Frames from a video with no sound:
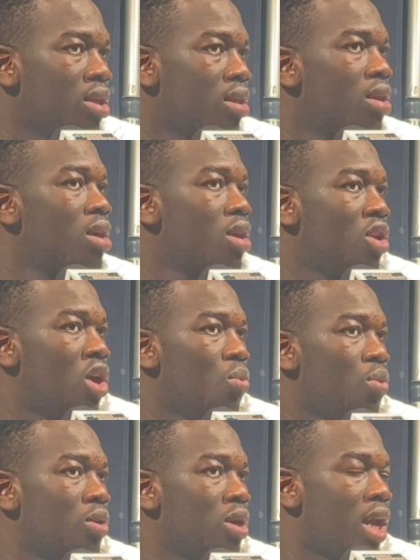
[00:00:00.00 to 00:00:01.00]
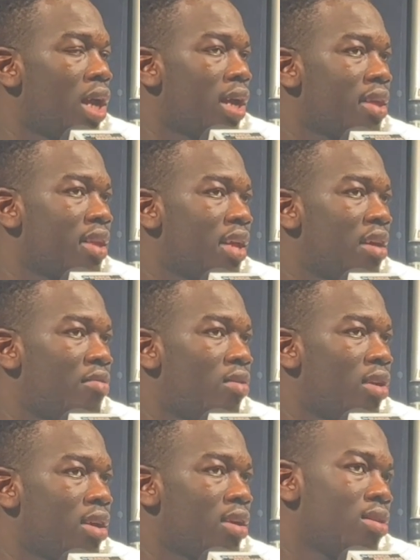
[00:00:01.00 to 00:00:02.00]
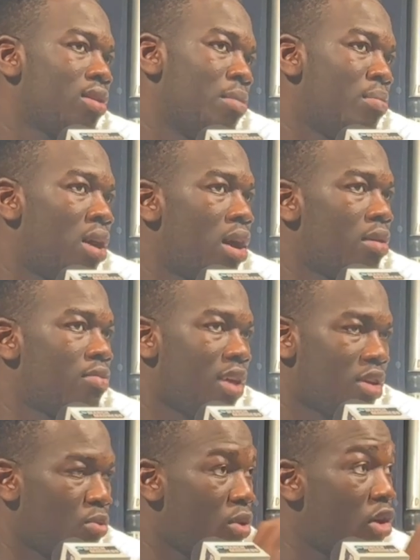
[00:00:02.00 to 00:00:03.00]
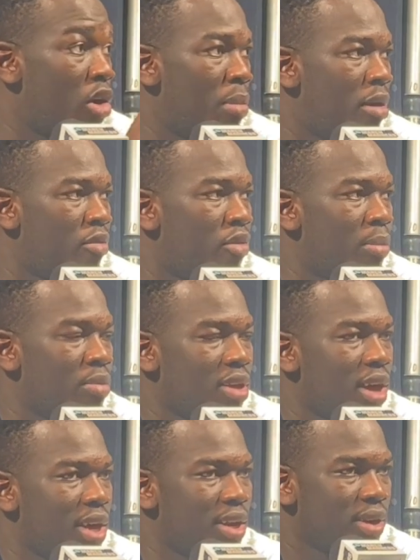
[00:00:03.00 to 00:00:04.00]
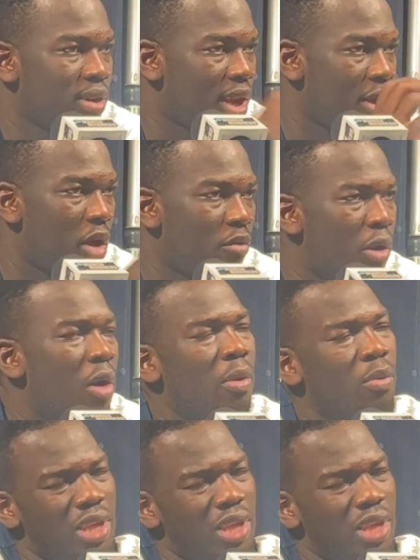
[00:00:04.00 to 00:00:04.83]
You know, we like I stayed there for like a month, just work on my form shouting, like,